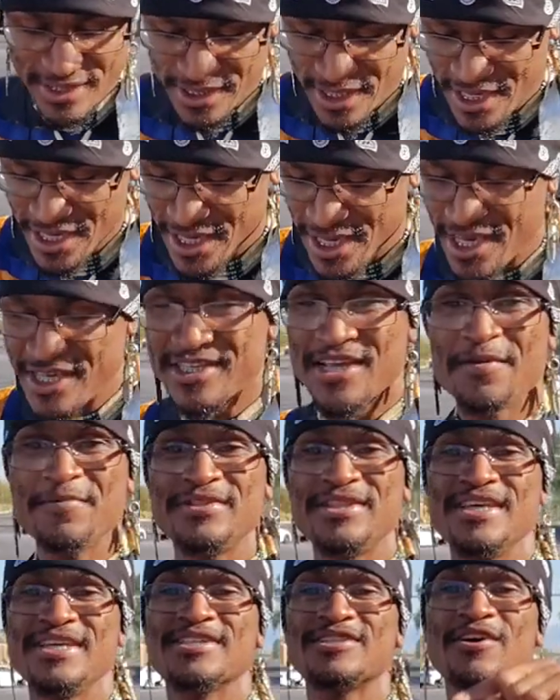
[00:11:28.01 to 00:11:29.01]
See, it's,
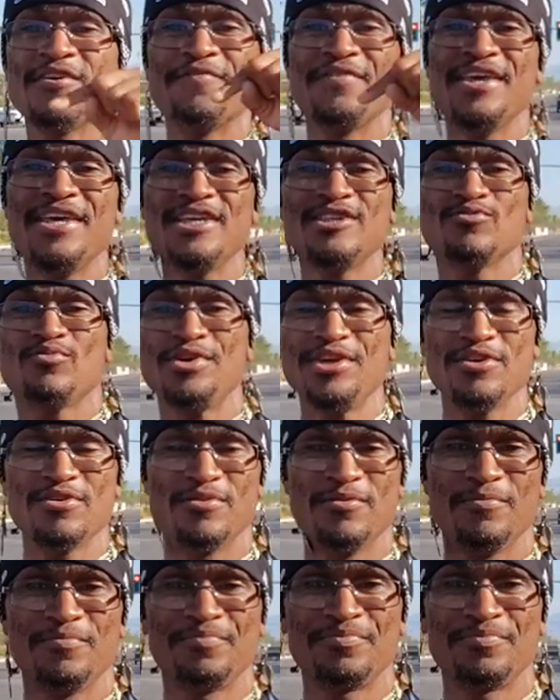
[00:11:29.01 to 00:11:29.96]
everything is of his will.